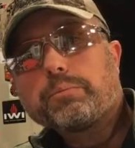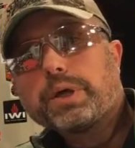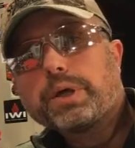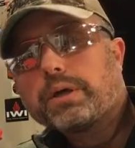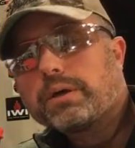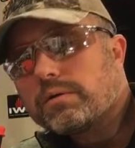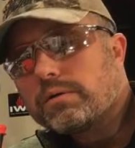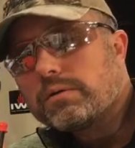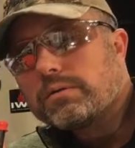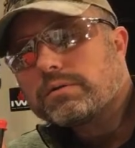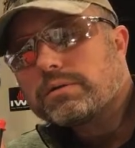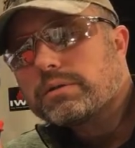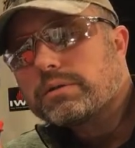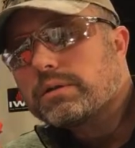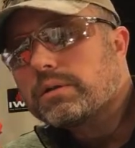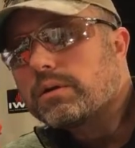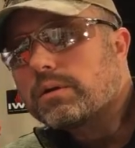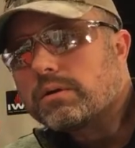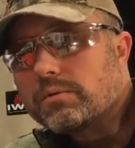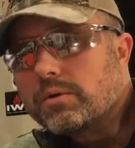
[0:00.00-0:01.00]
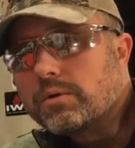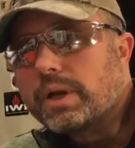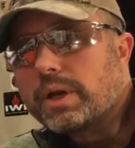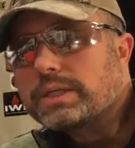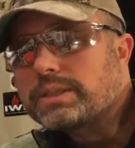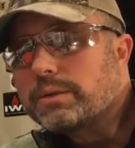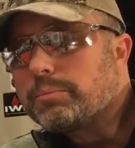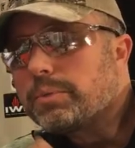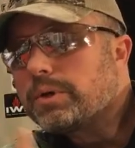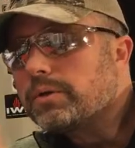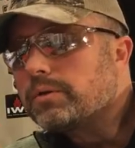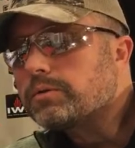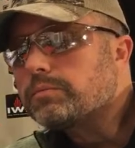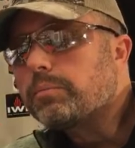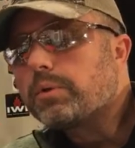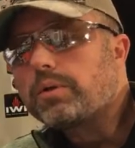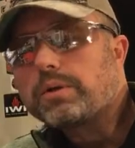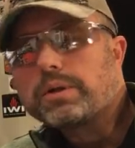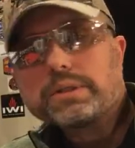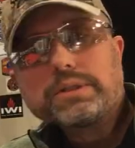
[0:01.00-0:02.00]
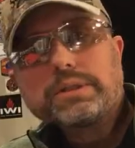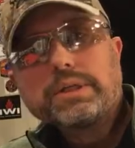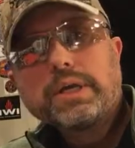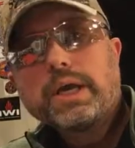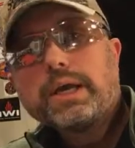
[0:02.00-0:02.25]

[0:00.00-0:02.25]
pills, or when I say pills, bullets,